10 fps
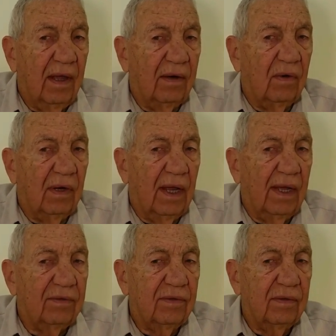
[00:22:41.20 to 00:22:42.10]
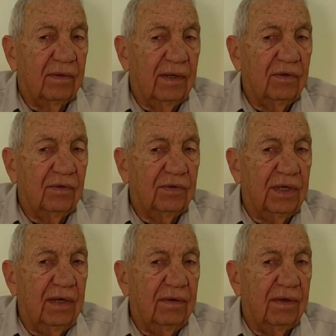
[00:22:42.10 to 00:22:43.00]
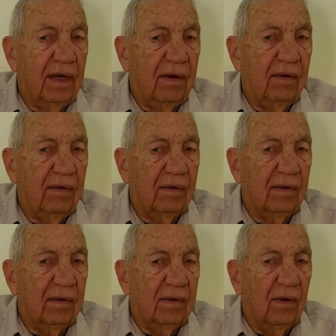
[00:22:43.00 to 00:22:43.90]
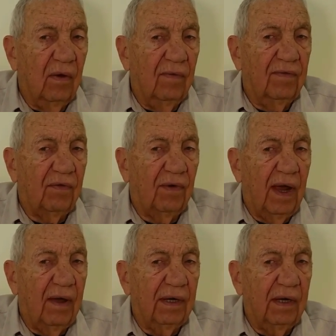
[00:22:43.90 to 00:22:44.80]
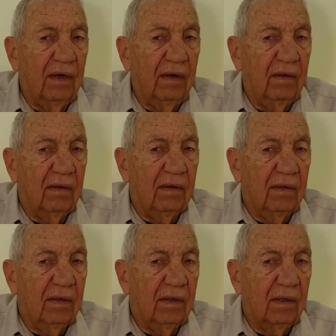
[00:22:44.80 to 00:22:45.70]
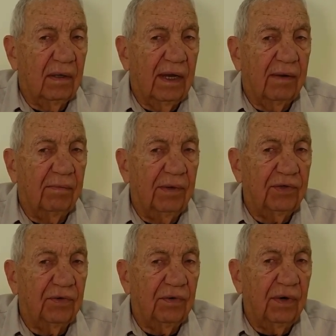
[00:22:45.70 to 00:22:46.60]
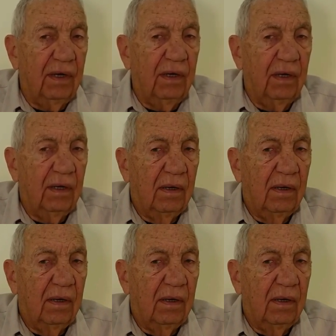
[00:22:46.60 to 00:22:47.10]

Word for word: and all that that you see there overcrowding, a lot of misery,